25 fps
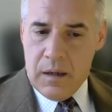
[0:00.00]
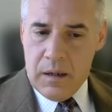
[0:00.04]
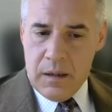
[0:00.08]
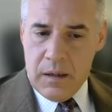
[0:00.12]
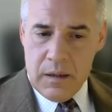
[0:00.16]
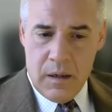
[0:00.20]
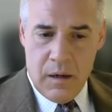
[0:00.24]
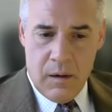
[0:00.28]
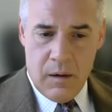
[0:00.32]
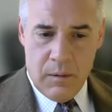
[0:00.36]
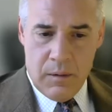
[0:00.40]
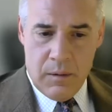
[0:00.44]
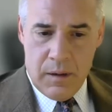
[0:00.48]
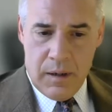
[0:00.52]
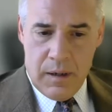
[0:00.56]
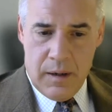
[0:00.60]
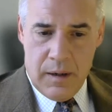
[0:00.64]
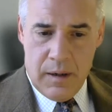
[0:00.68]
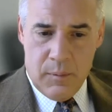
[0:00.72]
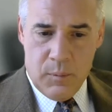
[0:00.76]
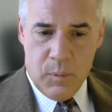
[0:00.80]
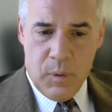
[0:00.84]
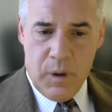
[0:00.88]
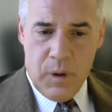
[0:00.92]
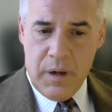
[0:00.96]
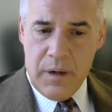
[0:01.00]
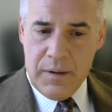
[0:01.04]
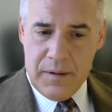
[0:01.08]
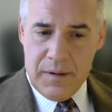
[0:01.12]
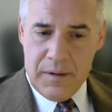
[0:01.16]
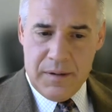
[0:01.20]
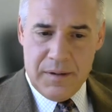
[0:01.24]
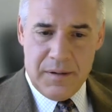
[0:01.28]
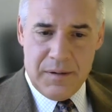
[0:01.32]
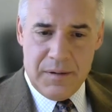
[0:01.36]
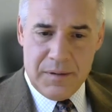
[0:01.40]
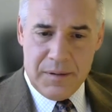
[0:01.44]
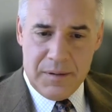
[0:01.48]
You know, uh, one of
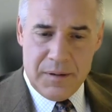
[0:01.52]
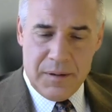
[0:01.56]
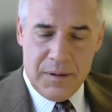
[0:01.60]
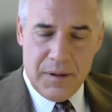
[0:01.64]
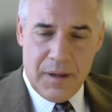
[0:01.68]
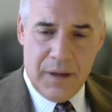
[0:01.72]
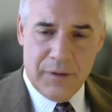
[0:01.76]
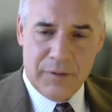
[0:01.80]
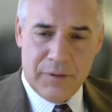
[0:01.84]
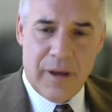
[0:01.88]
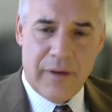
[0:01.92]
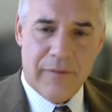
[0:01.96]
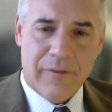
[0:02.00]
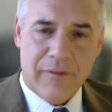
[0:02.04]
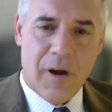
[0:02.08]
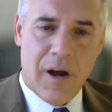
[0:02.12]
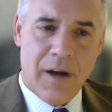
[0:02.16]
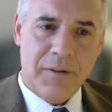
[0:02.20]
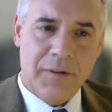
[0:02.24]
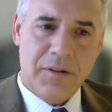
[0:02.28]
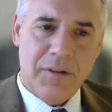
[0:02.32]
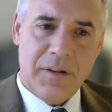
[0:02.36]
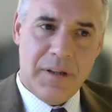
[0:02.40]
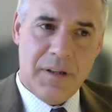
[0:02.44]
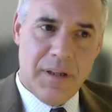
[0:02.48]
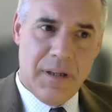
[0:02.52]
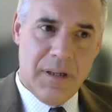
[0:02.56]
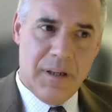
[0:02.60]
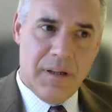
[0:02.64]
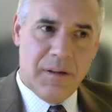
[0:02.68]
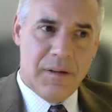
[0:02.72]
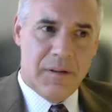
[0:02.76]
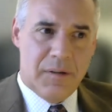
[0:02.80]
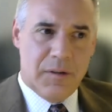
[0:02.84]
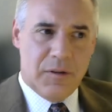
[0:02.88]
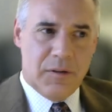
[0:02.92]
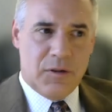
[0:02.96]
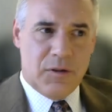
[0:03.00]
the, as I've gone to the
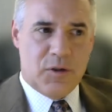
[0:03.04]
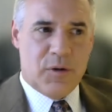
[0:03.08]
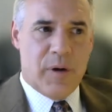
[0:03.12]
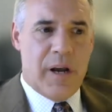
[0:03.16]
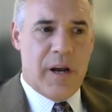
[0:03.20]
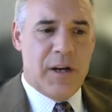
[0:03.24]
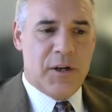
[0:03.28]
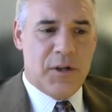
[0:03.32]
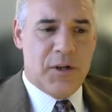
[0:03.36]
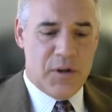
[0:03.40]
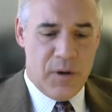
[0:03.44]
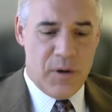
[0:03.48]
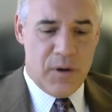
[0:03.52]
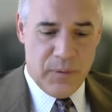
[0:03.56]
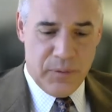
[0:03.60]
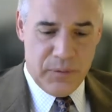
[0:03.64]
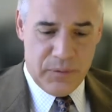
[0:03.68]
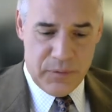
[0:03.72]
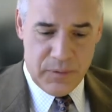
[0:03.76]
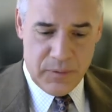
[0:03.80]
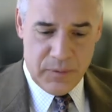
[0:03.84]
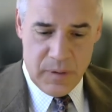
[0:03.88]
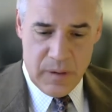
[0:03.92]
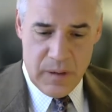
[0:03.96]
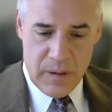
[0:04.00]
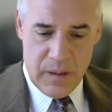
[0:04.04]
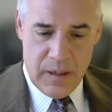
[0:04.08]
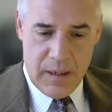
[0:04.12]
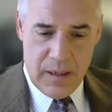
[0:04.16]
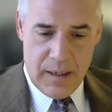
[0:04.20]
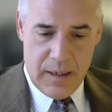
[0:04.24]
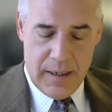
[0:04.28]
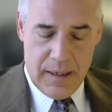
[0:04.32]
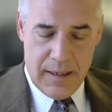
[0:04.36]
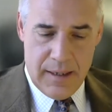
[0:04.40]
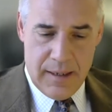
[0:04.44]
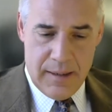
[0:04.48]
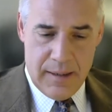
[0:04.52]
trade shows,
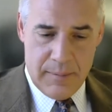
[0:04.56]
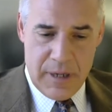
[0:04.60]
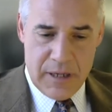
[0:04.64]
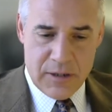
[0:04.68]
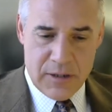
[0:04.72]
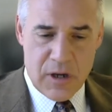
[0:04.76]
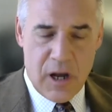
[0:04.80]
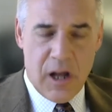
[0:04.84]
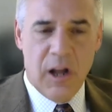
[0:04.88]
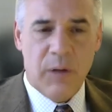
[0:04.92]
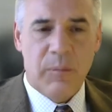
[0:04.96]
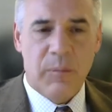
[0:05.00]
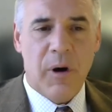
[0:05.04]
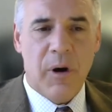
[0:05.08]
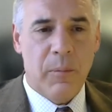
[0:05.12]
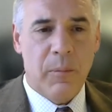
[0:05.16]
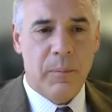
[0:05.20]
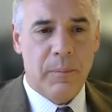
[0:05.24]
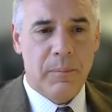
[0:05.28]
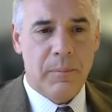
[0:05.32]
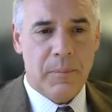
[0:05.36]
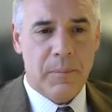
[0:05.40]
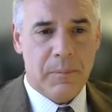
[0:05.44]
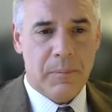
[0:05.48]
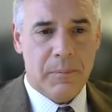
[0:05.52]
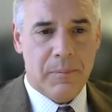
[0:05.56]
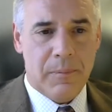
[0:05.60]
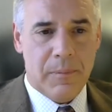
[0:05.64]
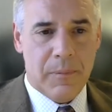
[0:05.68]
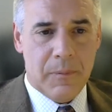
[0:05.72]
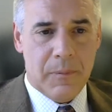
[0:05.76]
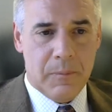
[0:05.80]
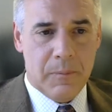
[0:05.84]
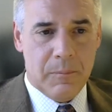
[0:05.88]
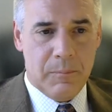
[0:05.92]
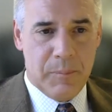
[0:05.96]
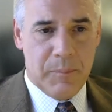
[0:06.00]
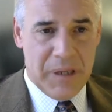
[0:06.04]
uh, it's all about
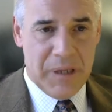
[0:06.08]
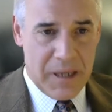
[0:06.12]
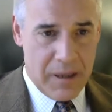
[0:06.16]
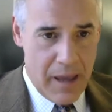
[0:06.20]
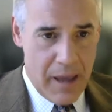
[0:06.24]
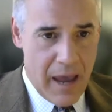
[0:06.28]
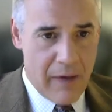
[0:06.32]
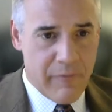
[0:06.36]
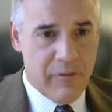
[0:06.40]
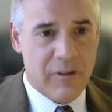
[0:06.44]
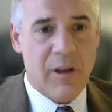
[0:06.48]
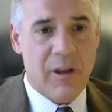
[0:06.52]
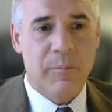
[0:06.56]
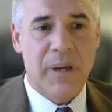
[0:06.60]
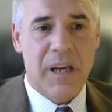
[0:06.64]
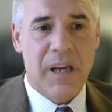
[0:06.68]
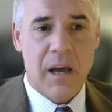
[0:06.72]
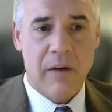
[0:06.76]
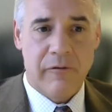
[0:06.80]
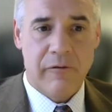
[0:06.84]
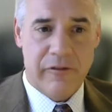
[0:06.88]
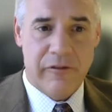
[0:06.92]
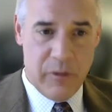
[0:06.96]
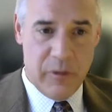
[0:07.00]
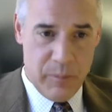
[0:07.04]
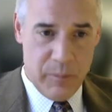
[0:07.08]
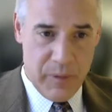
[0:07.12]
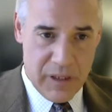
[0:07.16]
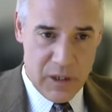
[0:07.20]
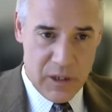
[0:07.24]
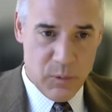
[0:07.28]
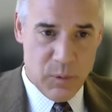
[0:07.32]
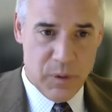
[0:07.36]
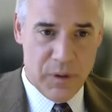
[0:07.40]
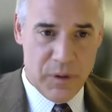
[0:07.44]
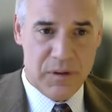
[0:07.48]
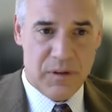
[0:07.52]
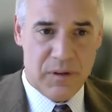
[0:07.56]
be, having them become
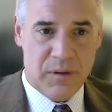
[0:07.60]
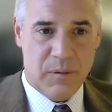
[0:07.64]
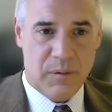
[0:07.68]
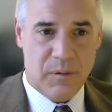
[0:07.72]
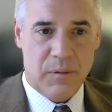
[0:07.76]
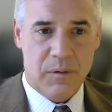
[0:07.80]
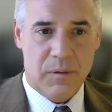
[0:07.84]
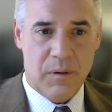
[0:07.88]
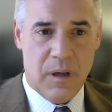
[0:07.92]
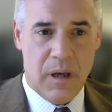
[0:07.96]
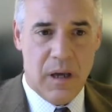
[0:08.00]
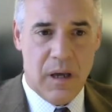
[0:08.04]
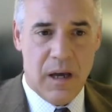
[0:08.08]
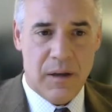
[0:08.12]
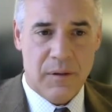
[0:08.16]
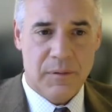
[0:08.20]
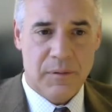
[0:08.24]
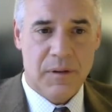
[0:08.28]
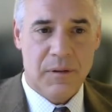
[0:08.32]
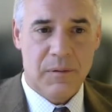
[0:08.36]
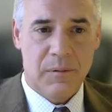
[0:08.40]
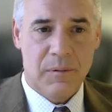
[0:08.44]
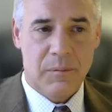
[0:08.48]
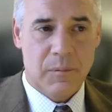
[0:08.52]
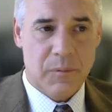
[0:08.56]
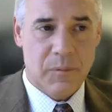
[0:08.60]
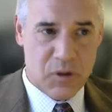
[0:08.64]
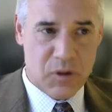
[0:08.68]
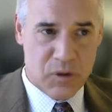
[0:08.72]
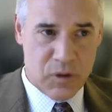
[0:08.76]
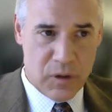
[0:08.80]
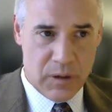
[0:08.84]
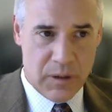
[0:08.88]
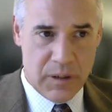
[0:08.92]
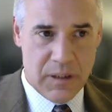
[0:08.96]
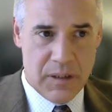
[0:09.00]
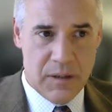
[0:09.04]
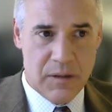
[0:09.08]
familiar with uh,
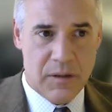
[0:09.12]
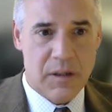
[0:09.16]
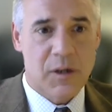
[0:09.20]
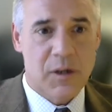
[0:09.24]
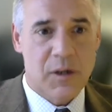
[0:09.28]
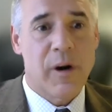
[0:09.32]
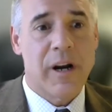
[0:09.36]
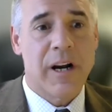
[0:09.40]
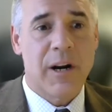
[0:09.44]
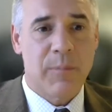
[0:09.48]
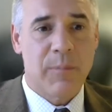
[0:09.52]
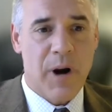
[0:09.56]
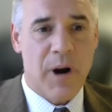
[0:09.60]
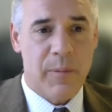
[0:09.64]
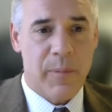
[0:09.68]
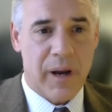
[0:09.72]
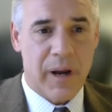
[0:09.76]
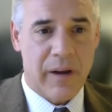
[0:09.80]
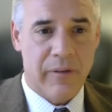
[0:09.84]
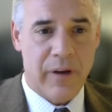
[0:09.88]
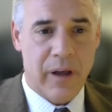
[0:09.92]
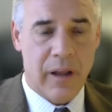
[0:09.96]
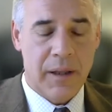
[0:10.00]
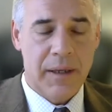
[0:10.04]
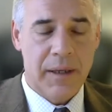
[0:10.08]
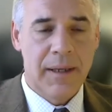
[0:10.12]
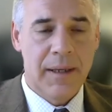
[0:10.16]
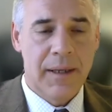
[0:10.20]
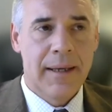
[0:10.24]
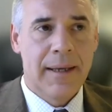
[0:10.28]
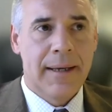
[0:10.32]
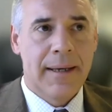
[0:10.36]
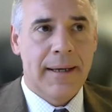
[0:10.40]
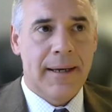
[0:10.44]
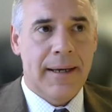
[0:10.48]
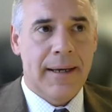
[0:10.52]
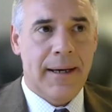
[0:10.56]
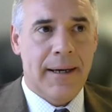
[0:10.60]
certainly the greater Merrimack Valley.
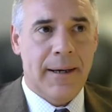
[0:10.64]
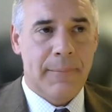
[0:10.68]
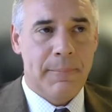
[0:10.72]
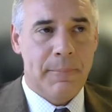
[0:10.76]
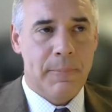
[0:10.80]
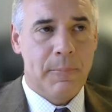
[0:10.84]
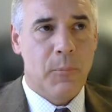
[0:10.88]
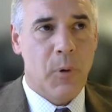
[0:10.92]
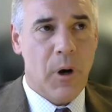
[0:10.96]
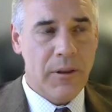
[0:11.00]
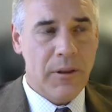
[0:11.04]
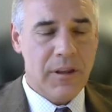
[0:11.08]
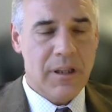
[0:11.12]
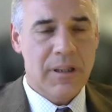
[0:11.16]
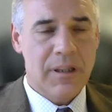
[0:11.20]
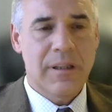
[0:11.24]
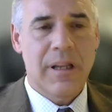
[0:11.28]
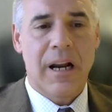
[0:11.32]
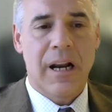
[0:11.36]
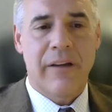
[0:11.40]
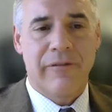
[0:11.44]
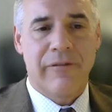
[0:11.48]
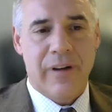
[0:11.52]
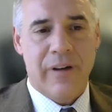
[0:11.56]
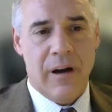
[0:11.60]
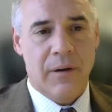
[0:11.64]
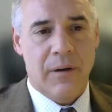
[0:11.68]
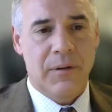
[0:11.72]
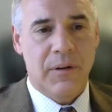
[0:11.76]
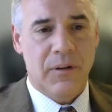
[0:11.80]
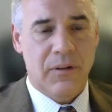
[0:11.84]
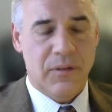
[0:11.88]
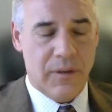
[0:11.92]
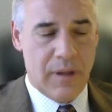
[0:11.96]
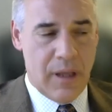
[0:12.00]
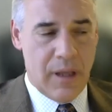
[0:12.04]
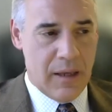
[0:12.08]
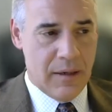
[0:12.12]
Um, one thing that I found
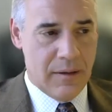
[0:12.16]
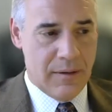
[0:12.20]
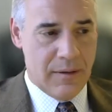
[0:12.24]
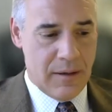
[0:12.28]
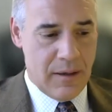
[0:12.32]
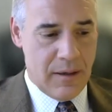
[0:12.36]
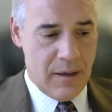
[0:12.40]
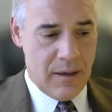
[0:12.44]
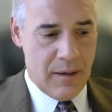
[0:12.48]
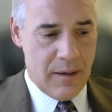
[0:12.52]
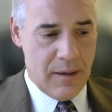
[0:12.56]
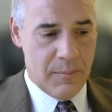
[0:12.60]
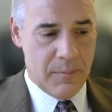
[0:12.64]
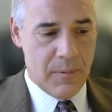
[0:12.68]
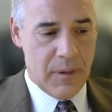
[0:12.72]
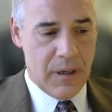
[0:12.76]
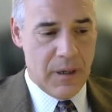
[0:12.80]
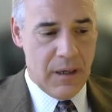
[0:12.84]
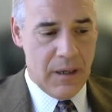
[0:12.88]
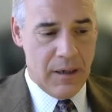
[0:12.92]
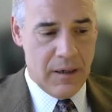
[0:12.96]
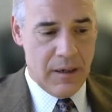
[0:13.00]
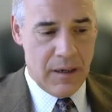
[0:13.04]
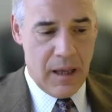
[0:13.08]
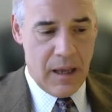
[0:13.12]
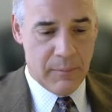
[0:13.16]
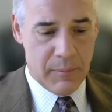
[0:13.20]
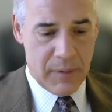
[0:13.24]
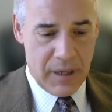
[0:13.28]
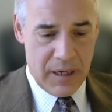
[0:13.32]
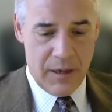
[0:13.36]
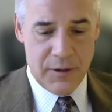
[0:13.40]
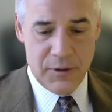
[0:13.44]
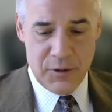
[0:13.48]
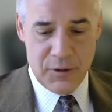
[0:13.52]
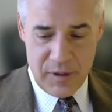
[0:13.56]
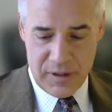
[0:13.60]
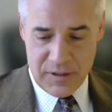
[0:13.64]
is that, um, and I'm going
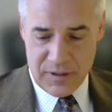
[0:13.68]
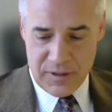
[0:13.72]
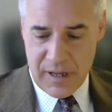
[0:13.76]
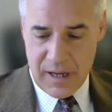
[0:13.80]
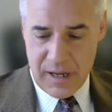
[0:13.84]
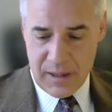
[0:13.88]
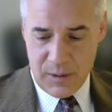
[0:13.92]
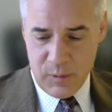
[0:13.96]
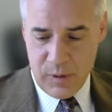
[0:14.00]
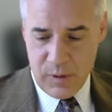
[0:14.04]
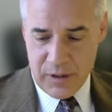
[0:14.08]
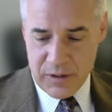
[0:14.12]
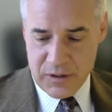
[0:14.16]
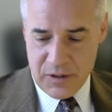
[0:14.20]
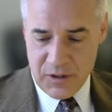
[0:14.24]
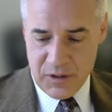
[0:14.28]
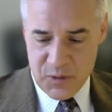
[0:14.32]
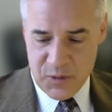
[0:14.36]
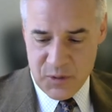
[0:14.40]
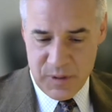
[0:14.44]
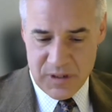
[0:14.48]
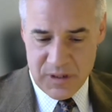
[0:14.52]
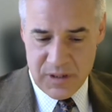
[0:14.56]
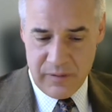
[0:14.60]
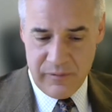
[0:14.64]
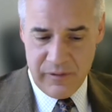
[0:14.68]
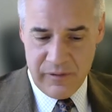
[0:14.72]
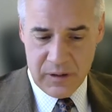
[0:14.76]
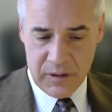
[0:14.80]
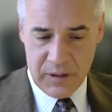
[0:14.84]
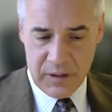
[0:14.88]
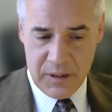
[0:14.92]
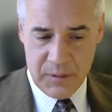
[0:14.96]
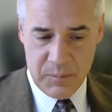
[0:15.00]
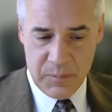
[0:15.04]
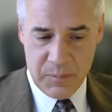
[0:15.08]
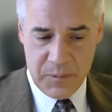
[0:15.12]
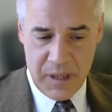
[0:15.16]
to address that question
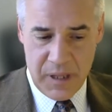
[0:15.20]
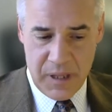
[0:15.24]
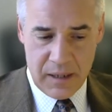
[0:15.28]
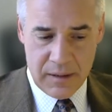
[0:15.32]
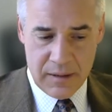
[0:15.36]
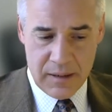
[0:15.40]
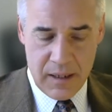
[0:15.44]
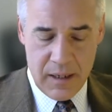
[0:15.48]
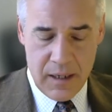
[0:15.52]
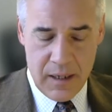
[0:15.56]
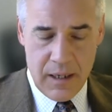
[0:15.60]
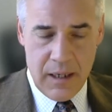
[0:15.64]
specifically, that